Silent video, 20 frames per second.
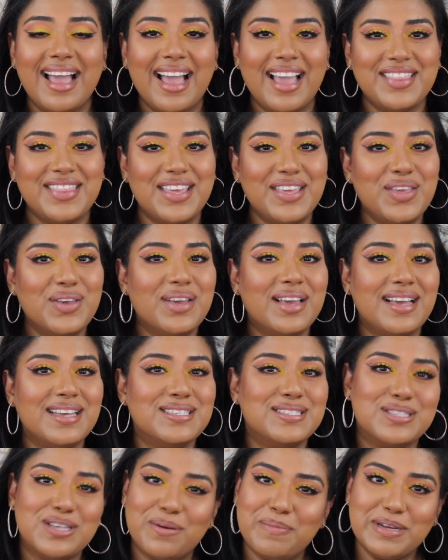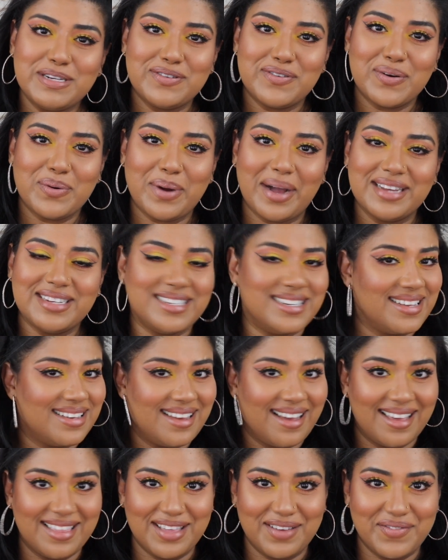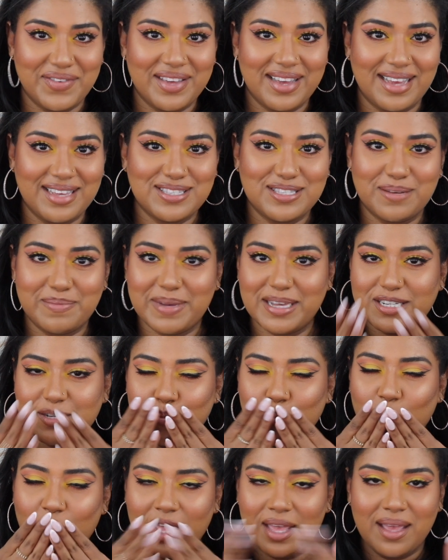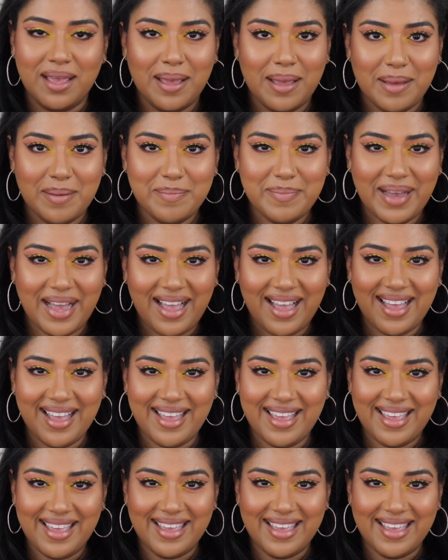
I thank you guys so much for watching. I love you guys so much. Bye!